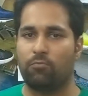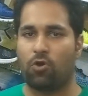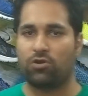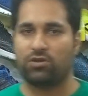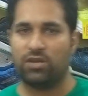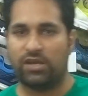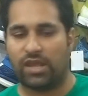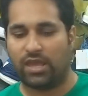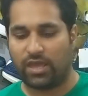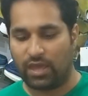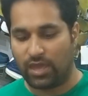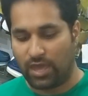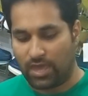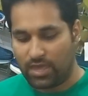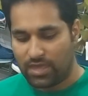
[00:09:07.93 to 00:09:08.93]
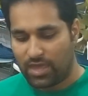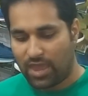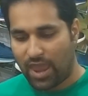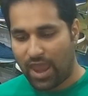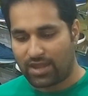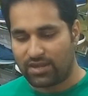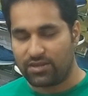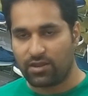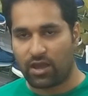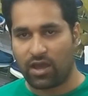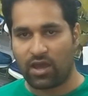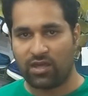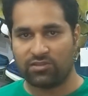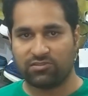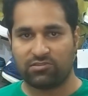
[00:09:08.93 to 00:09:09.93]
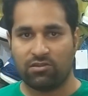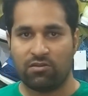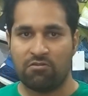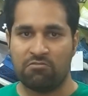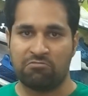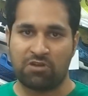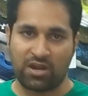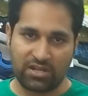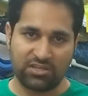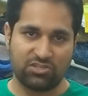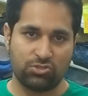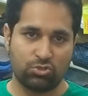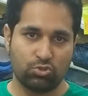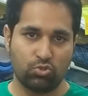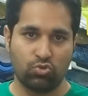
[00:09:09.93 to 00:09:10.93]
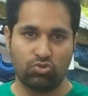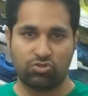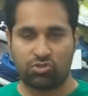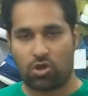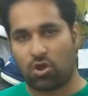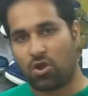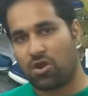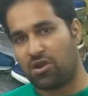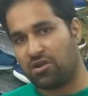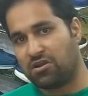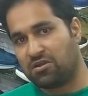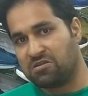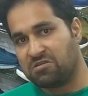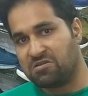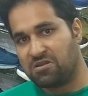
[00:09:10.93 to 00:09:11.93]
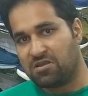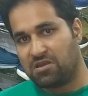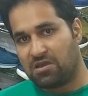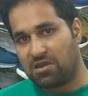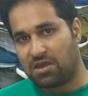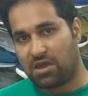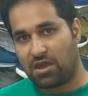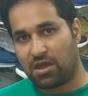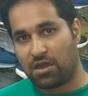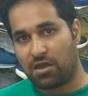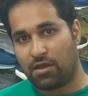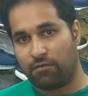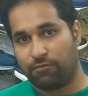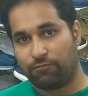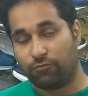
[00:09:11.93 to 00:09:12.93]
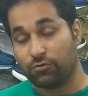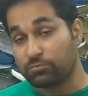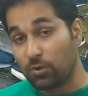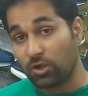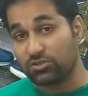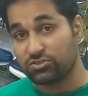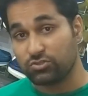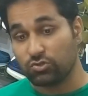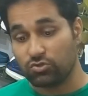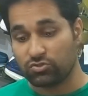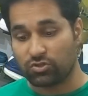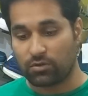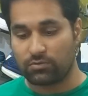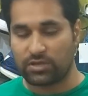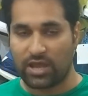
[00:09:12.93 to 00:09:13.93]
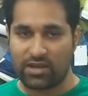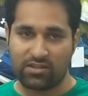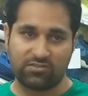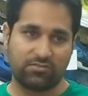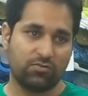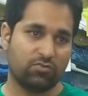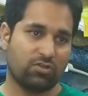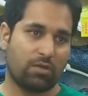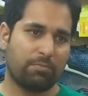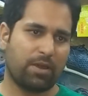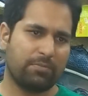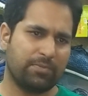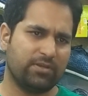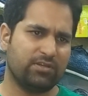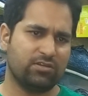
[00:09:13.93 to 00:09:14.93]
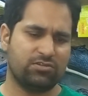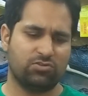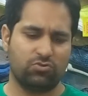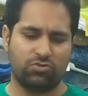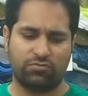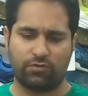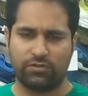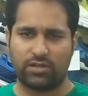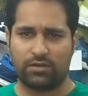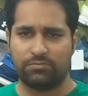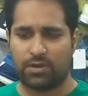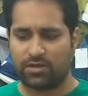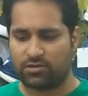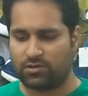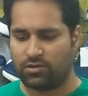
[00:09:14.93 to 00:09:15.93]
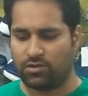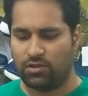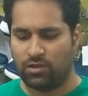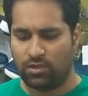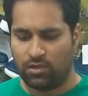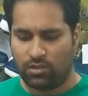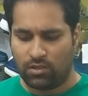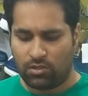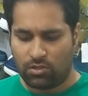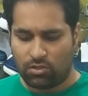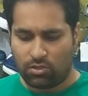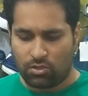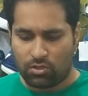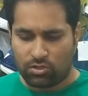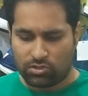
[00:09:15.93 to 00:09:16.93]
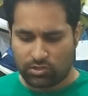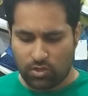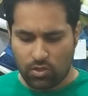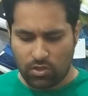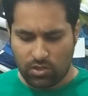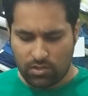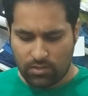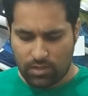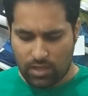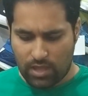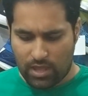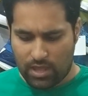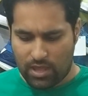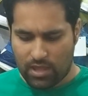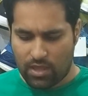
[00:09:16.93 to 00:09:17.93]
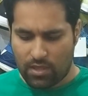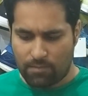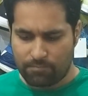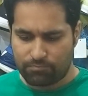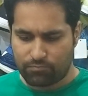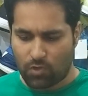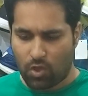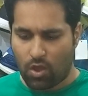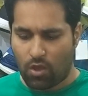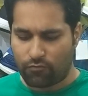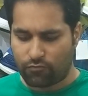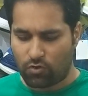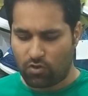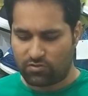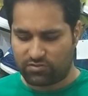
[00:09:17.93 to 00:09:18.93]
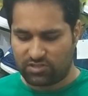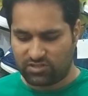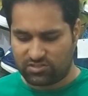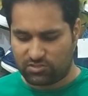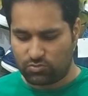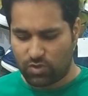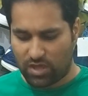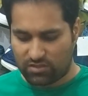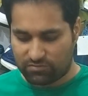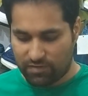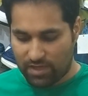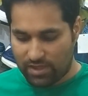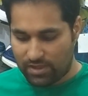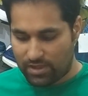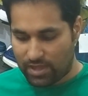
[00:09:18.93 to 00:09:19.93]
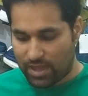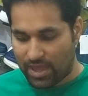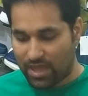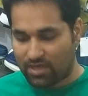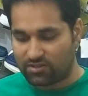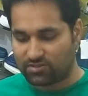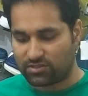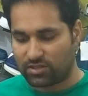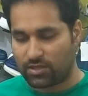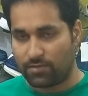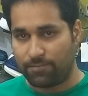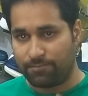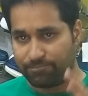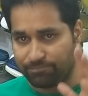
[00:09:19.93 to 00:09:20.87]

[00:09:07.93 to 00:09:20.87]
modern day Adidas running shoes, or football shoes, or tennis shoes, or badminton shoes for that matter. So of course this shoe as well has a